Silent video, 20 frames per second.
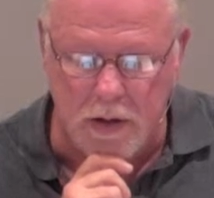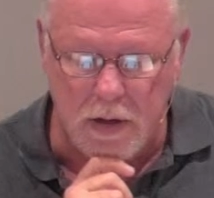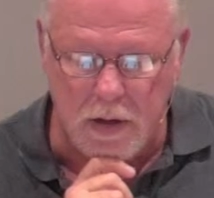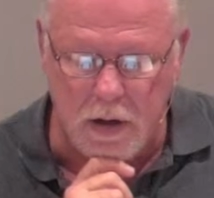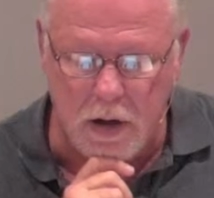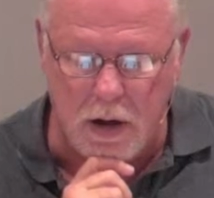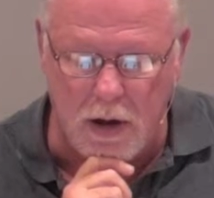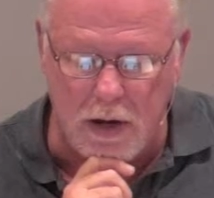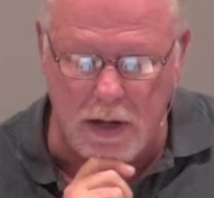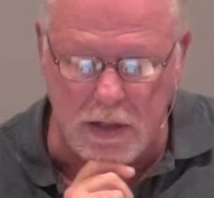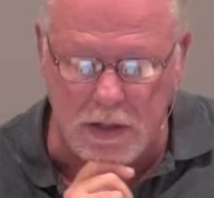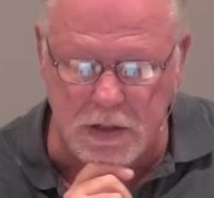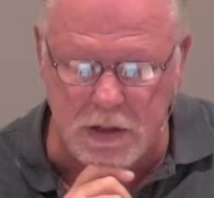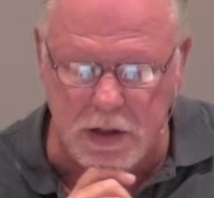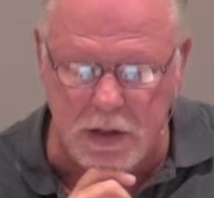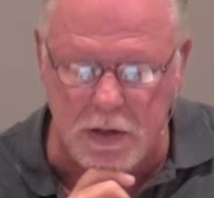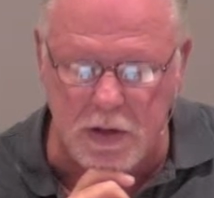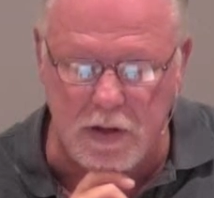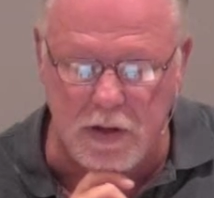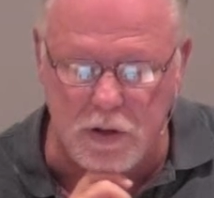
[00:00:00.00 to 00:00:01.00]
God has
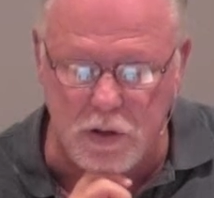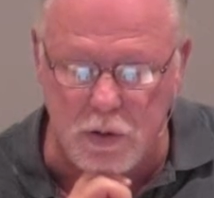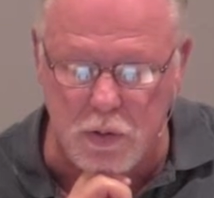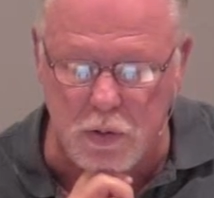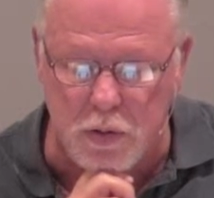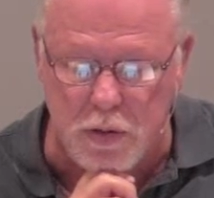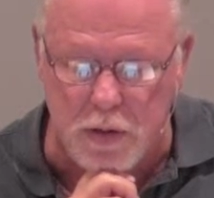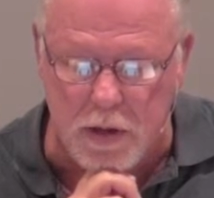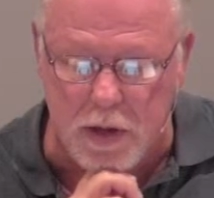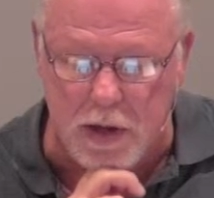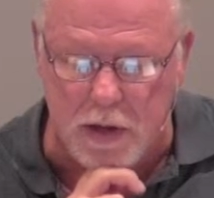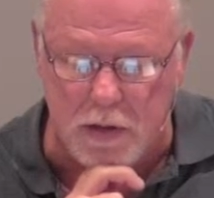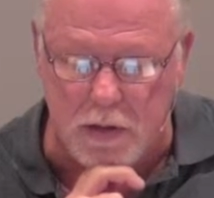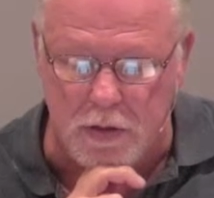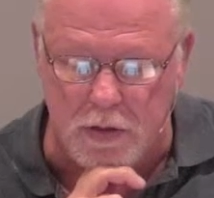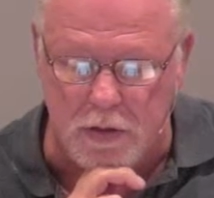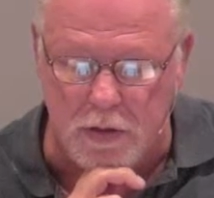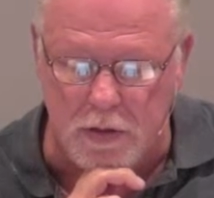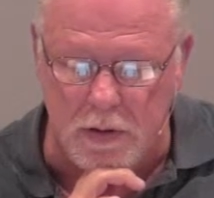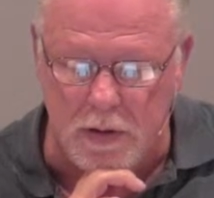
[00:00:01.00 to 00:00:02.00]
nothing to do with death.